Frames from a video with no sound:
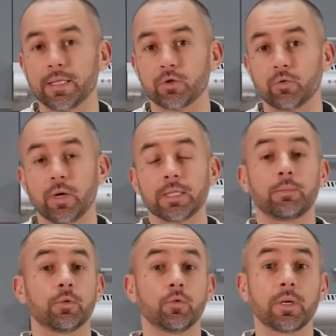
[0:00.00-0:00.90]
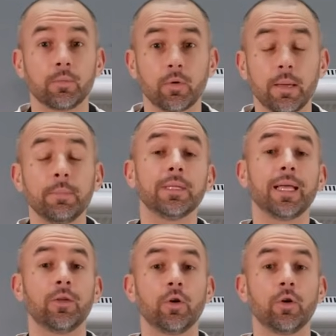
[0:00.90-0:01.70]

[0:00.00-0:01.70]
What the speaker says: He goes on to explain that